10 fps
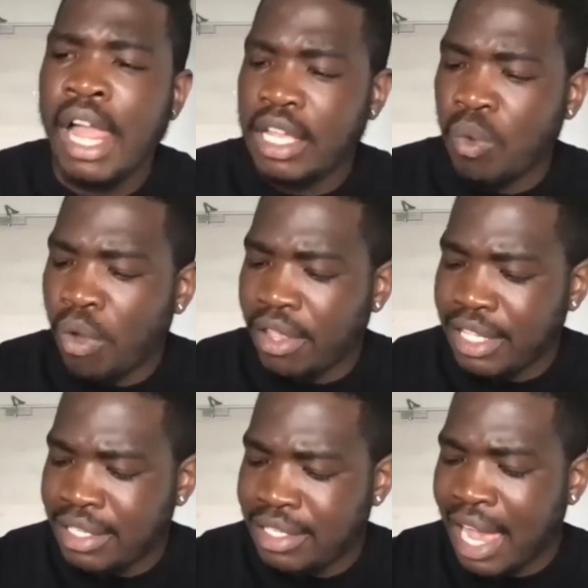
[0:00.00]
what
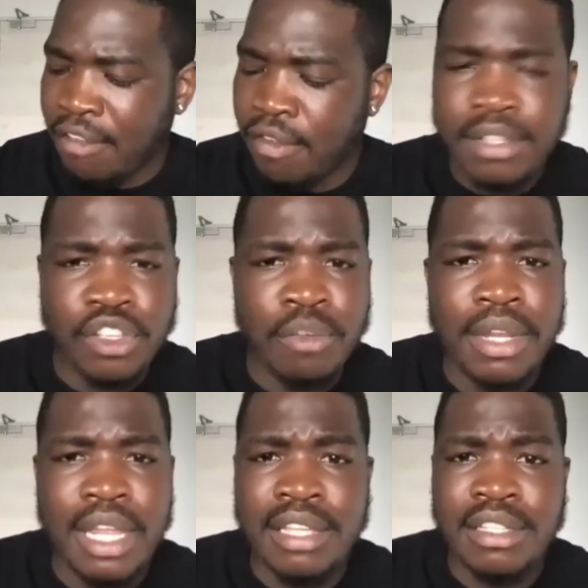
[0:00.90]
these diverse
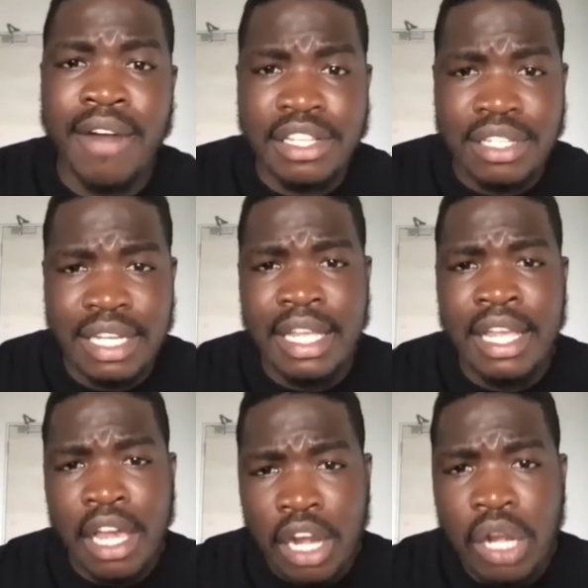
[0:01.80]
communities are actually
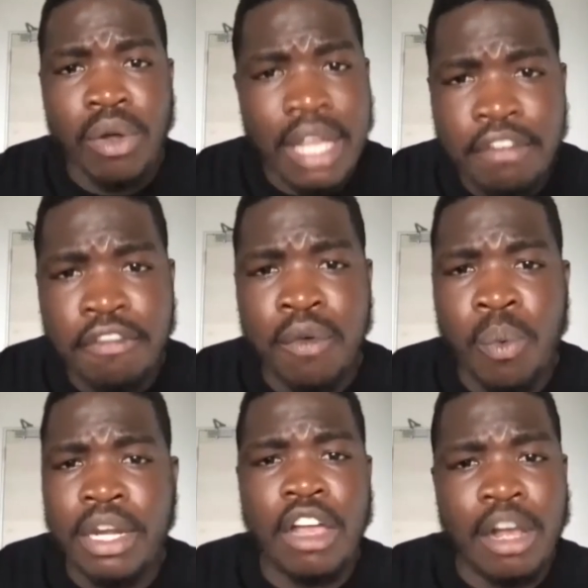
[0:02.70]
looking for when
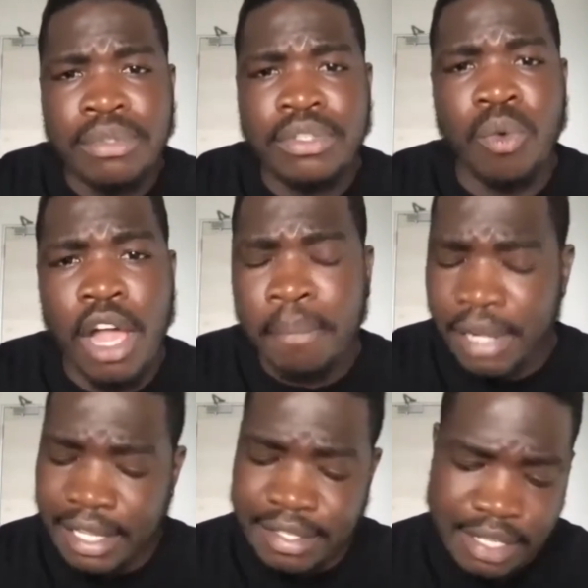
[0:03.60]
it comes to the
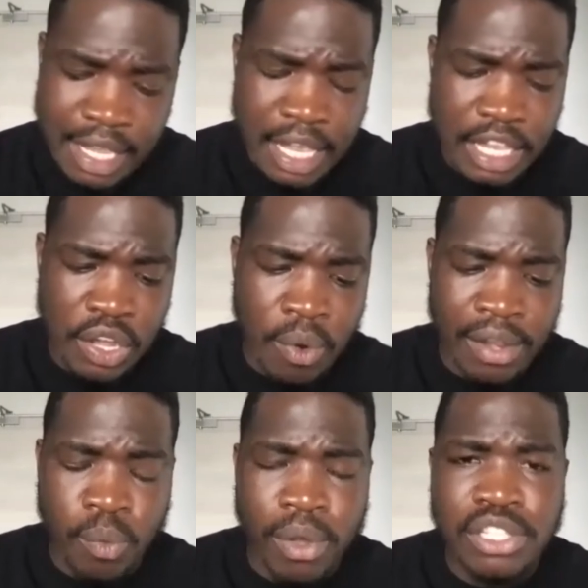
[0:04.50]
workplace, and then
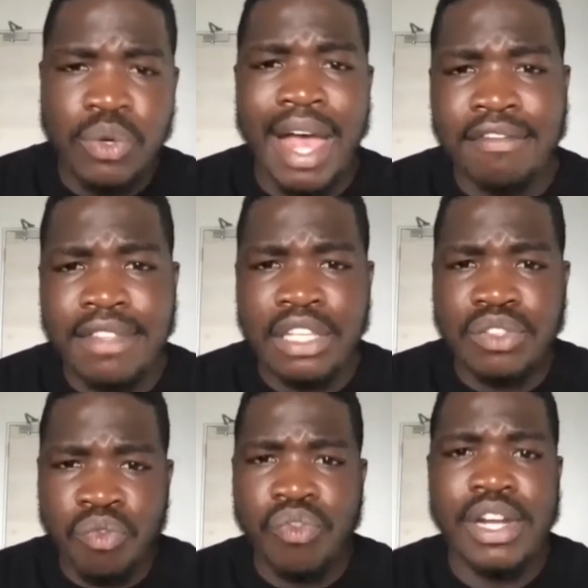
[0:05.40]
once you have this
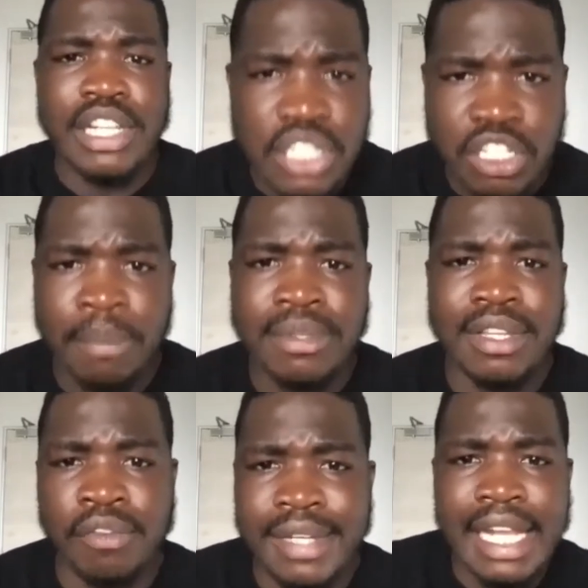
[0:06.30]
rich subset
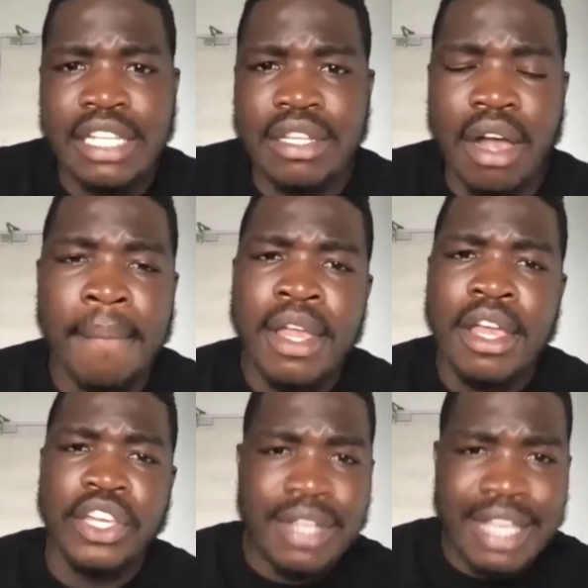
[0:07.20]
of data,
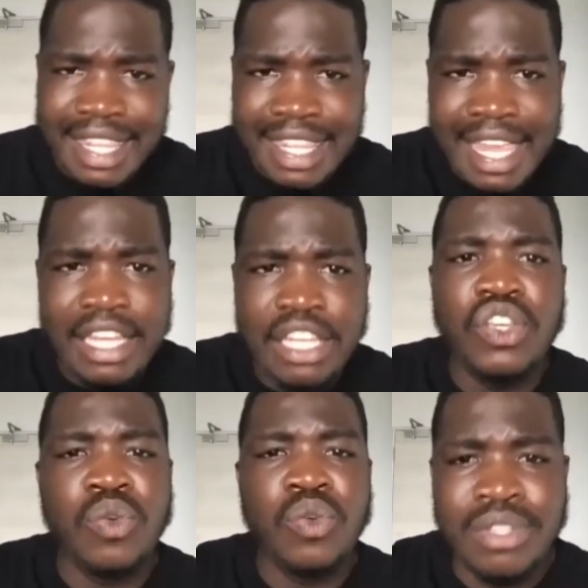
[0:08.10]
you can then
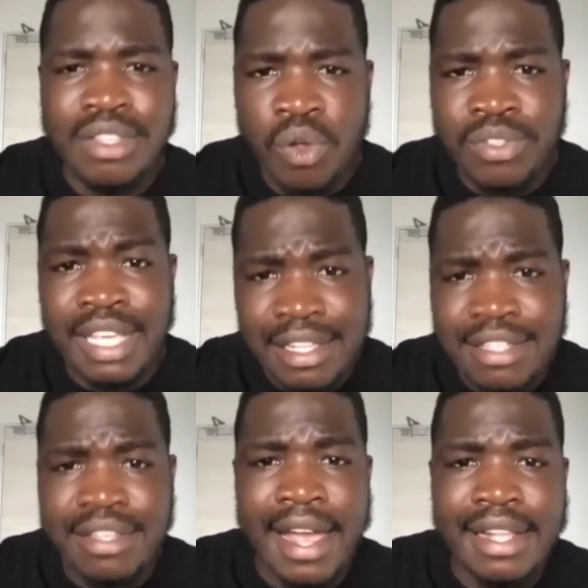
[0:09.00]
use those
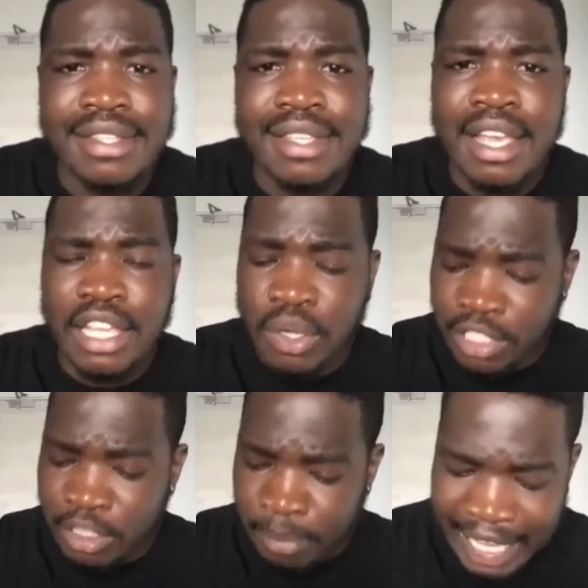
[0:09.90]
insights, to
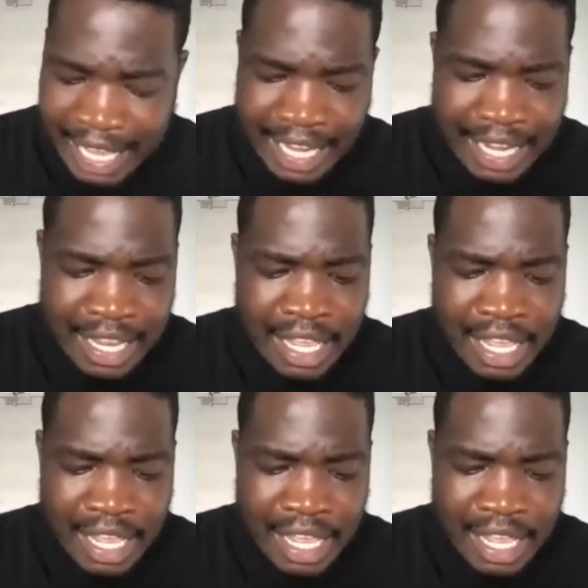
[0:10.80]
begin